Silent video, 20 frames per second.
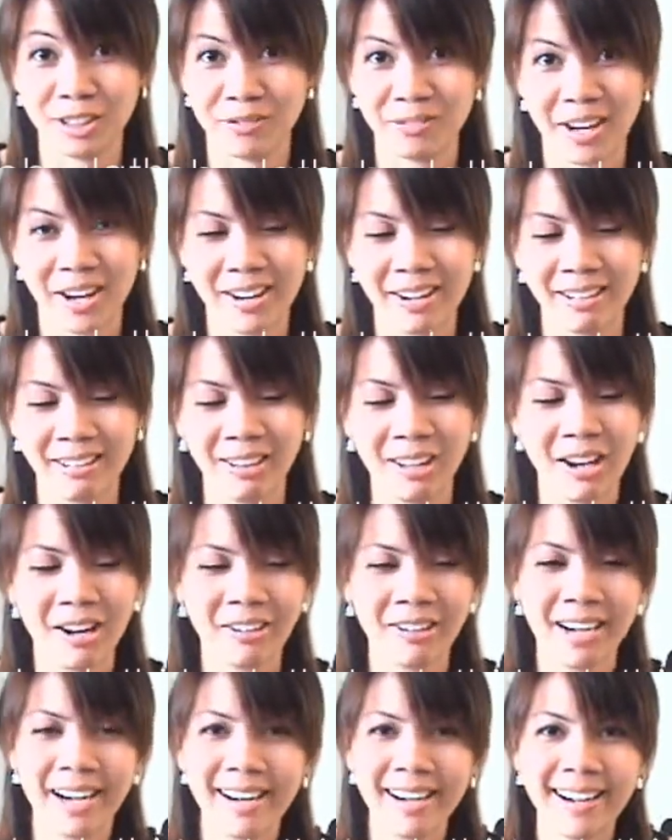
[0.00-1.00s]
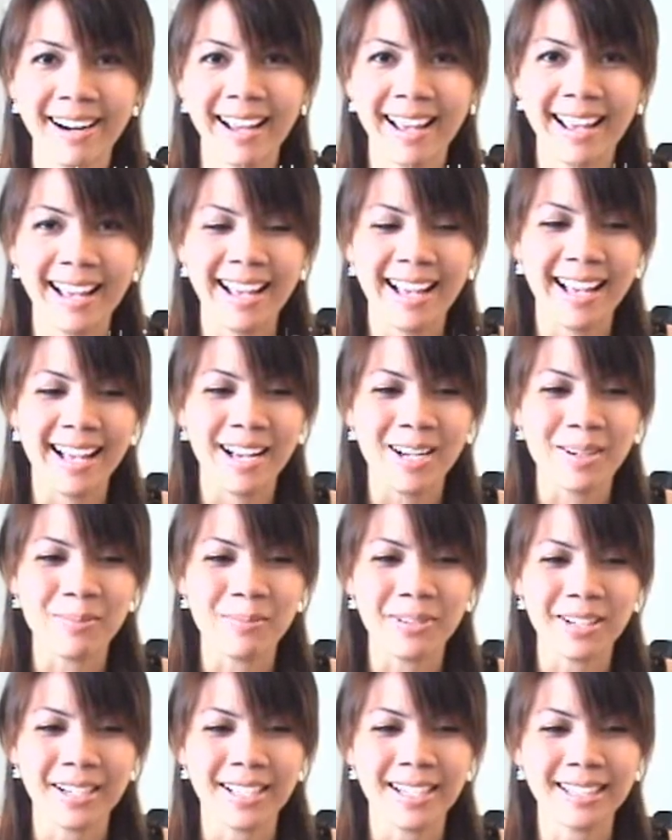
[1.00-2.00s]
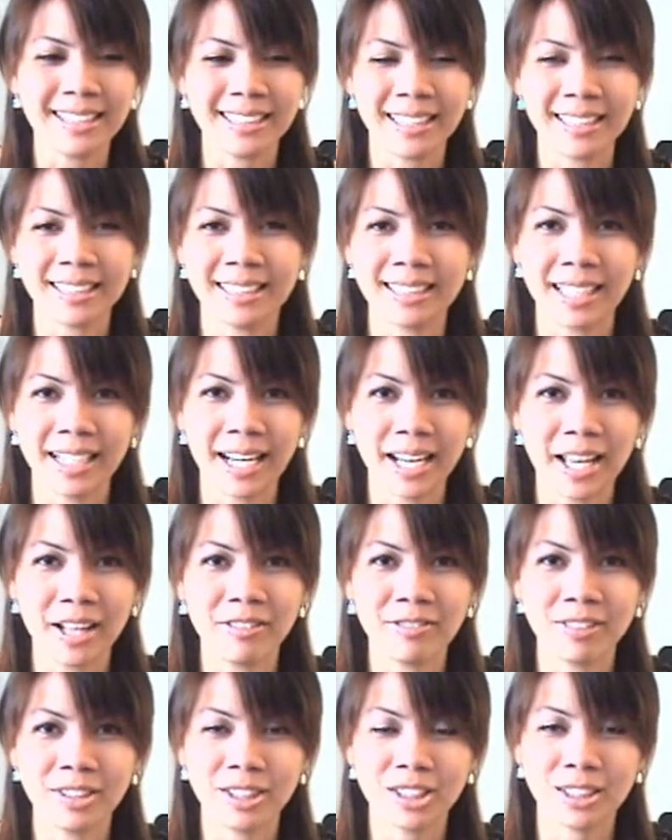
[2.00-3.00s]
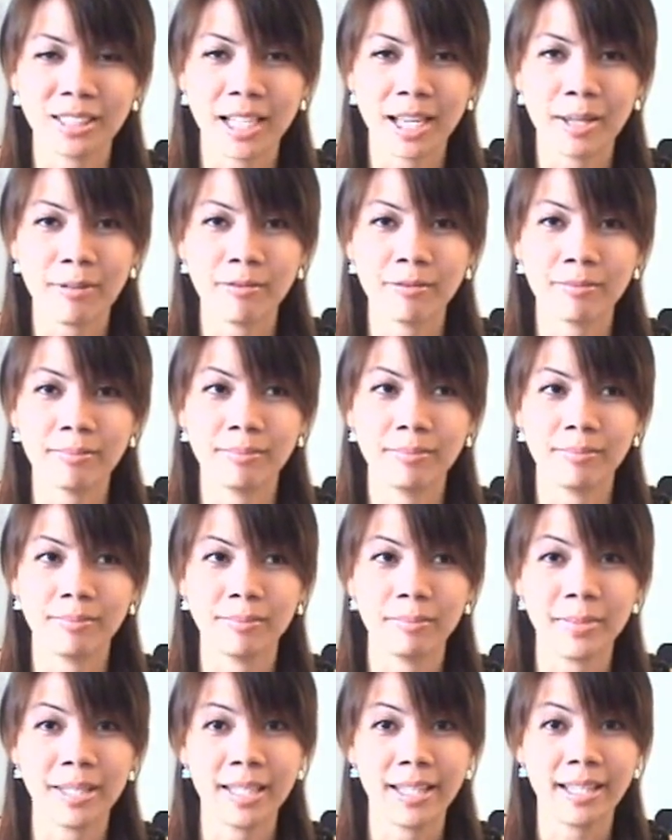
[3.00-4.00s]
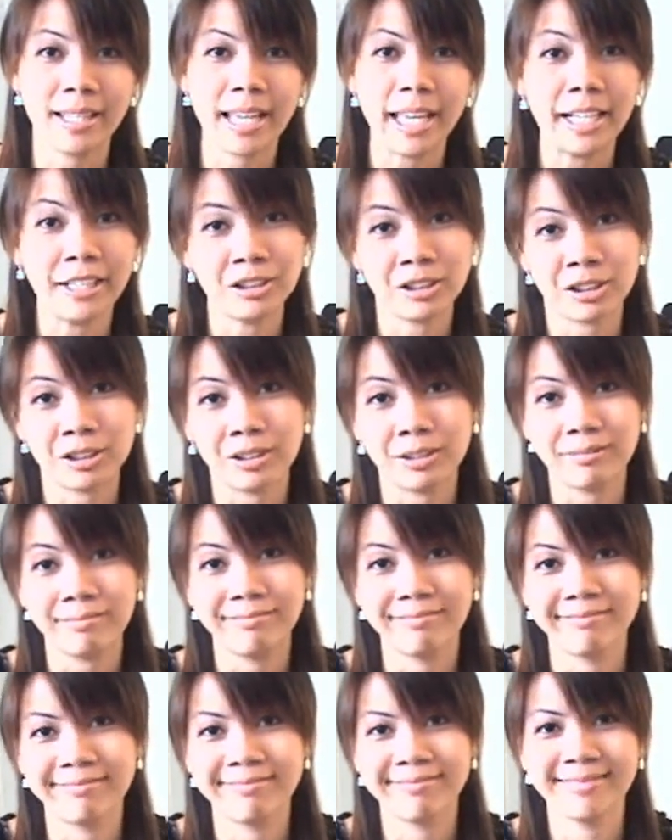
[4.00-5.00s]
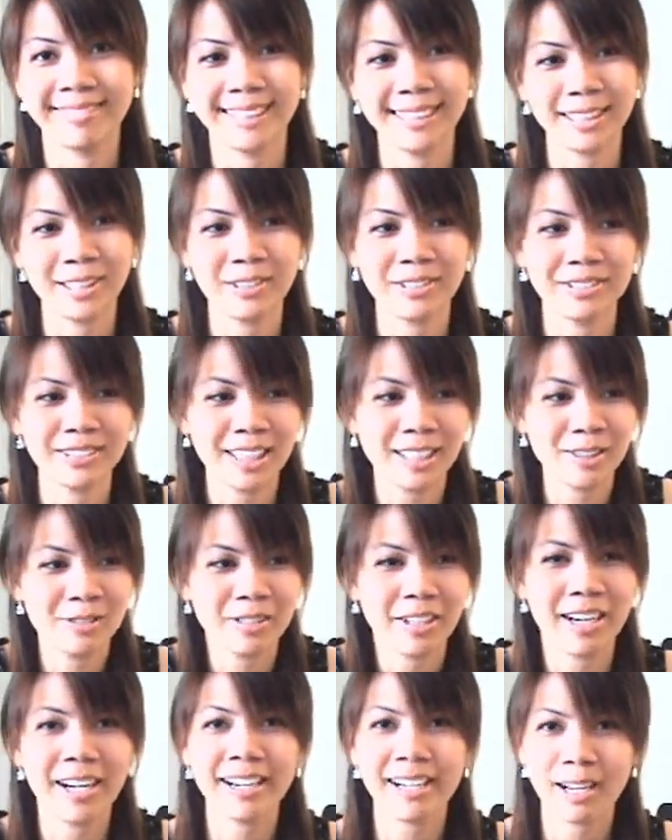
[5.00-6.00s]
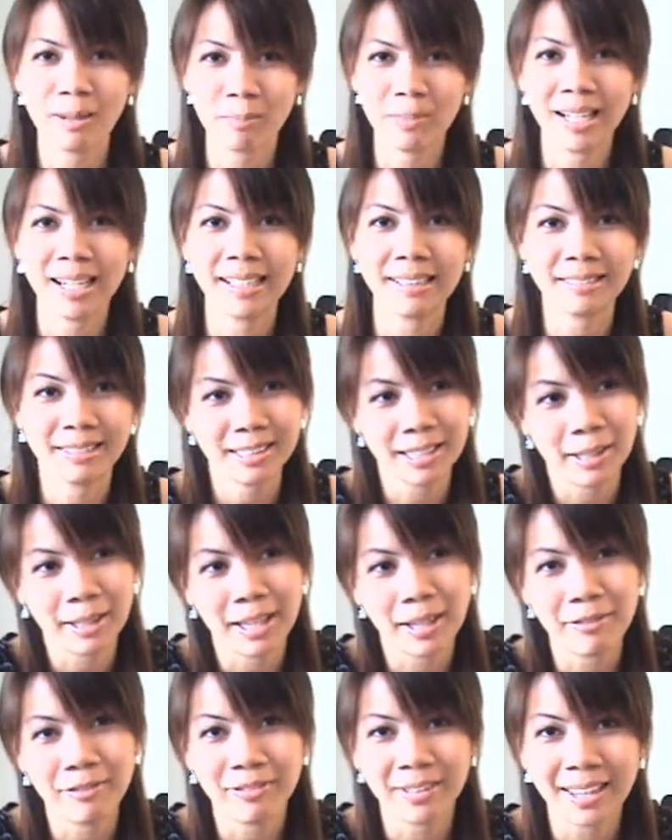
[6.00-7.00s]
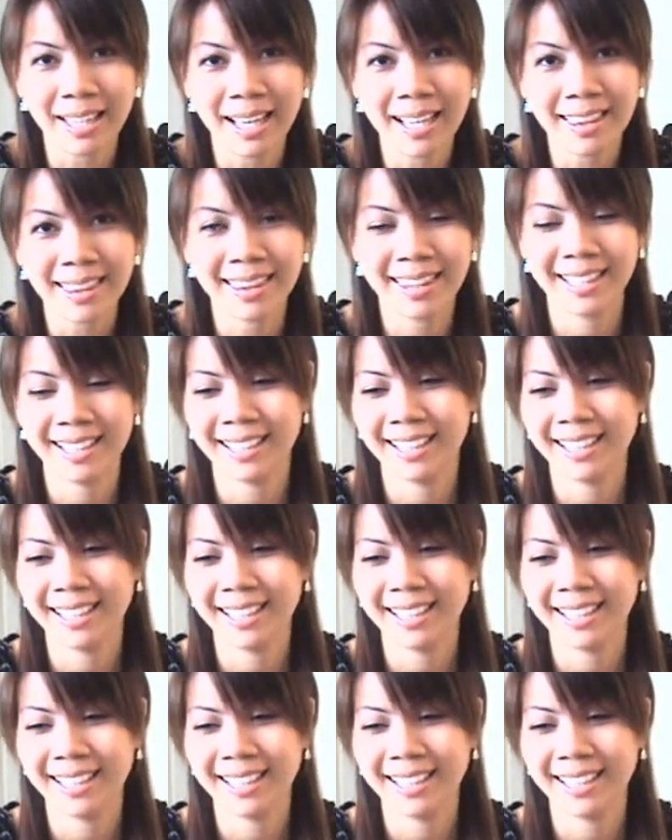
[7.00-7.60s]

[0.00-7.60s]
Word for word: It's very long, right? But it's, it's an Elvish name meaning angel. So that's where I got my name, Celeb Falath.